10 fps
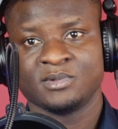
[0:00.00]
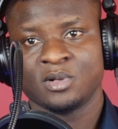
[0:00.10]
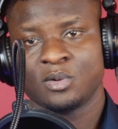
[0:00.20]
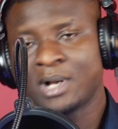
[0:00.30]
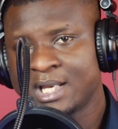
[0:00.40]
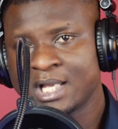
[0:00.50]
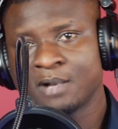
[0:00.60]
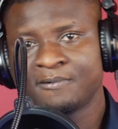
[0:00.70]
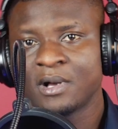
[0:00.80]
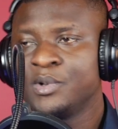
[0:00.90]
Why any
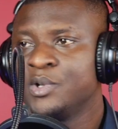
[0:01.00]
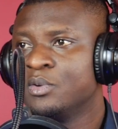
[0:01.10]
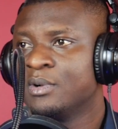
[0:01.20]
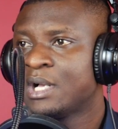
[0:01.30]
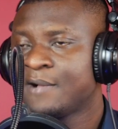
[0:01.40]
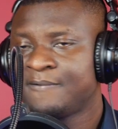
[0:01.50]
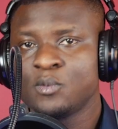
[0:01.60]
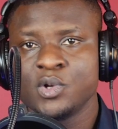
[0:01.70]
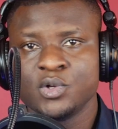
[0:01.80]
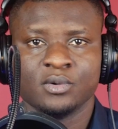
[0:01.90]
alpha widow? Alpha
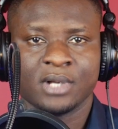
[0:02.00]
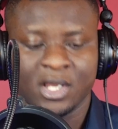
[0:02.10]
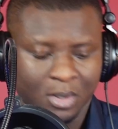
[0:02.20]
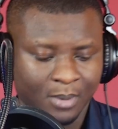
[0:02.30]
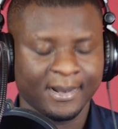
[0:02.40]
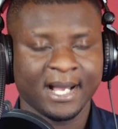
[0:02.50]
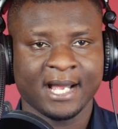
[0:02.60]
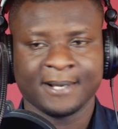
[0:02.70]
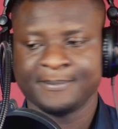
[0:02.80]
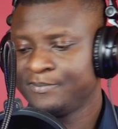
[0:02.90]
widow ayo ba
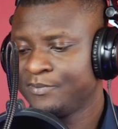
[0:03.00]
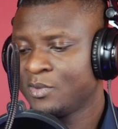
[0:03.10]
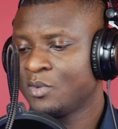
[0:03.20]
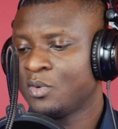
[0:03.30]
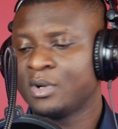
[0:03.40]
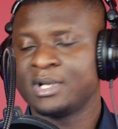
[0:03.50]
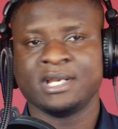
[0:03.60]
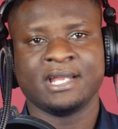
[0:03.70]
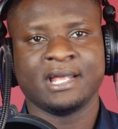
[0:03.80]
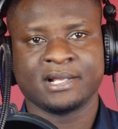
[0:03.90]
on
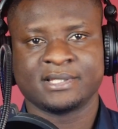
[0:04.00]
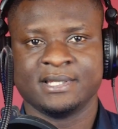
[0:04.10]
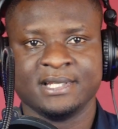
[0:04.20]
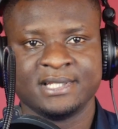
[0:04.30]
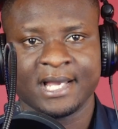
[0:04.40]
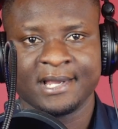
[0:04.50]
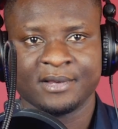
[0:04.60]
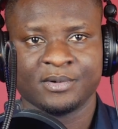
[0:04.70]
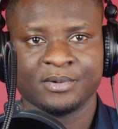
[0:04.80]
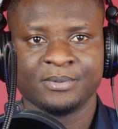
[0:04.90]
any ex ni jaye
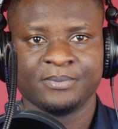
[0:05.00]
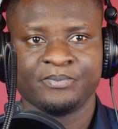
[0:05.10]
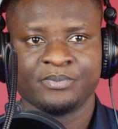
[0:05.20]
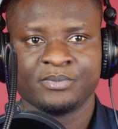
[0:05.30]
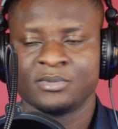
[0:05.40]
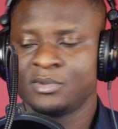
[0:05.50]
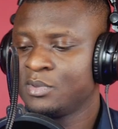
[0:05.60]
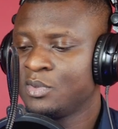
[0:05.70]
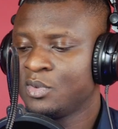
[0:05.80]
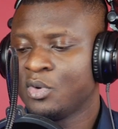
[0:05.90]
no.
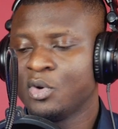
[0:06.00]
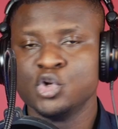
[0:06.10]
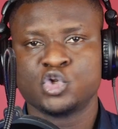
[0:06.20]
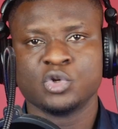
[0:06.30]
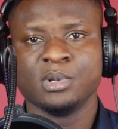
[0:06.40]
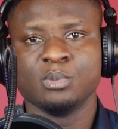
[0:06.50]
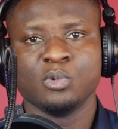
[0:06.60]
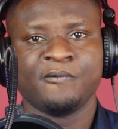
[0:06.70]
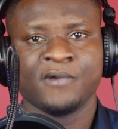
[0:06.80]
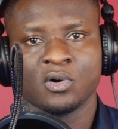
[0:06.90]
On to me
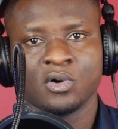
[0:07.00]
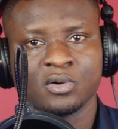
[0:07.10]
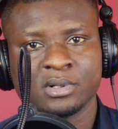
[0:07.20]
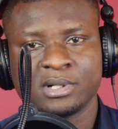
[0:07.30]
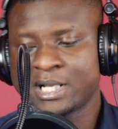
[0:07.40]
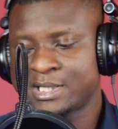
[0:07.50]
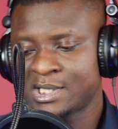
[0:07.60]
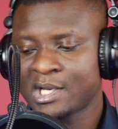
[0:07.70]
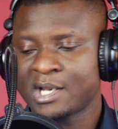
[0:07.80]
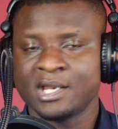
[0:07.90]
moving on. Na
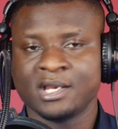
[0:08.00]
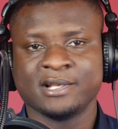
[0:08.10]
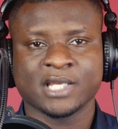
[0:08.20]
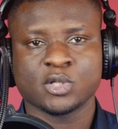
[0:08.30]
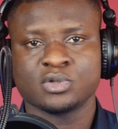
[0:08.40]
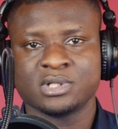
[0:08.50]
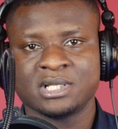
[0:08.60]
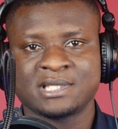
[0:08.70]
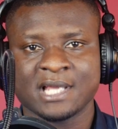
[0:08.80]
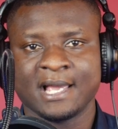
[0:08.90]
sla ne ni sansu di
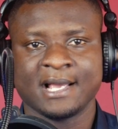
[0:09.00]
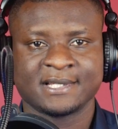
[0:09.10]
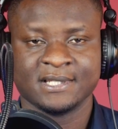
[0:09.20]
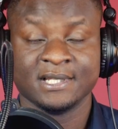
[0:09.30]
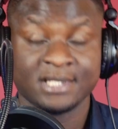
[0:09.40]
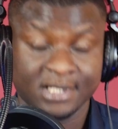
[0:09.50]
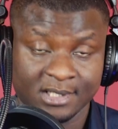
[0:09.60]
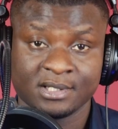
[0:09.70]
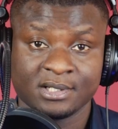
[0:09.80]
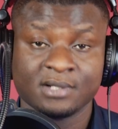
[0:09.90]
sa ex ni chi.
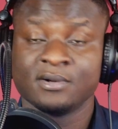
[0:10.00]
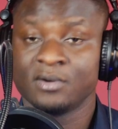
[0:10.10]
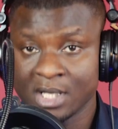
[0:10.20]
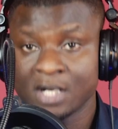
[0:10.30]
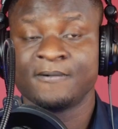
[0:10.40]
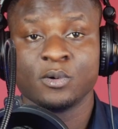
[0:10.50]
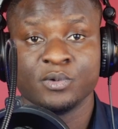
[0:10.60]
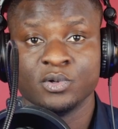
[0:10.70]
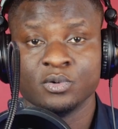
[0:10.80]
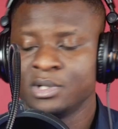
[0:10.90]
Or alpha
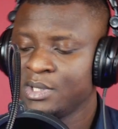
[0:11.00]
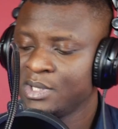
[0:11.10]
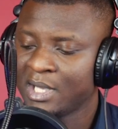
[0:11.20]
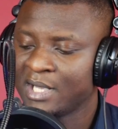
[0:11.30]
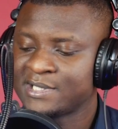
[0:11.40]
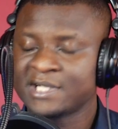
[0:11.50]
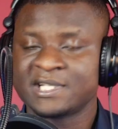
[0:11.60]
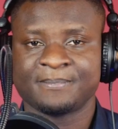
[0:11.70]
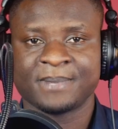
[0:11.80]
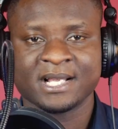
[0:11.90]
widow. And such a
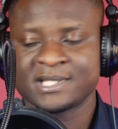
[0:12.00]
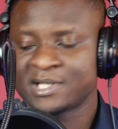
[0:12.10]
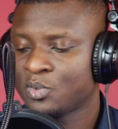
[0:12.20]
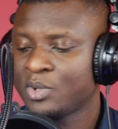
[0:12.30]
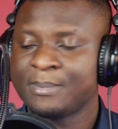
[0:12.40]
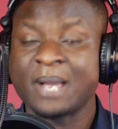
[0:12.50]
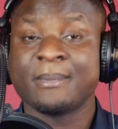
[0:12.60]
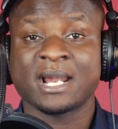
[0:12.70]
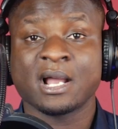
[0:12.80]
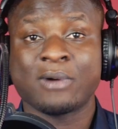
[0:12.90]
person we be
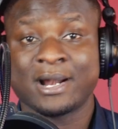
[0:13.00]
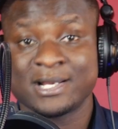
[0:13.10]
man na ware